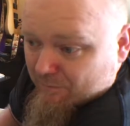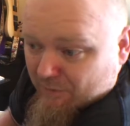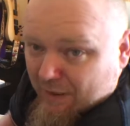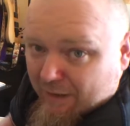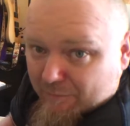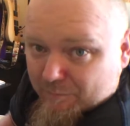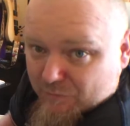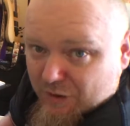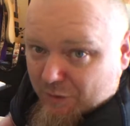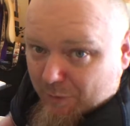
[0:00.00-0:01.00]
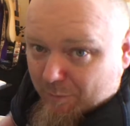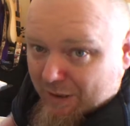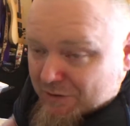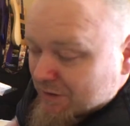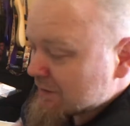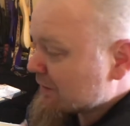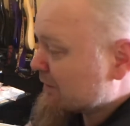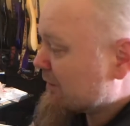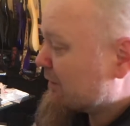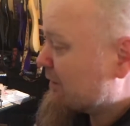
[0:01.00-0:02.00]
they are genuine batteries.
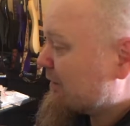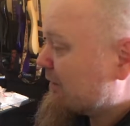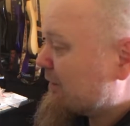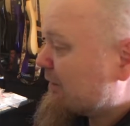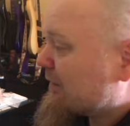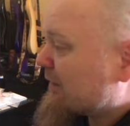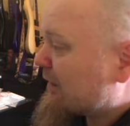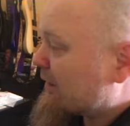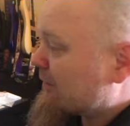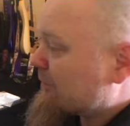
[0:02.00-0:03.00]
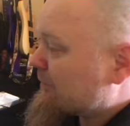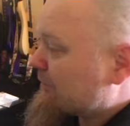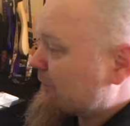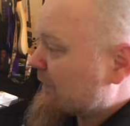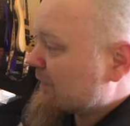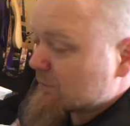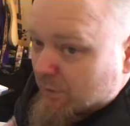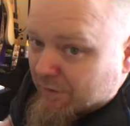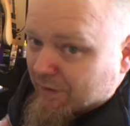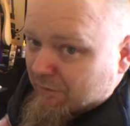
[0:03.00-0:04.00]
It's
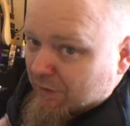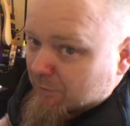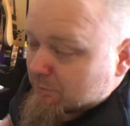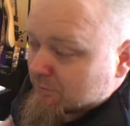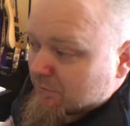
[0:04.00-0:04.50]
worth having them.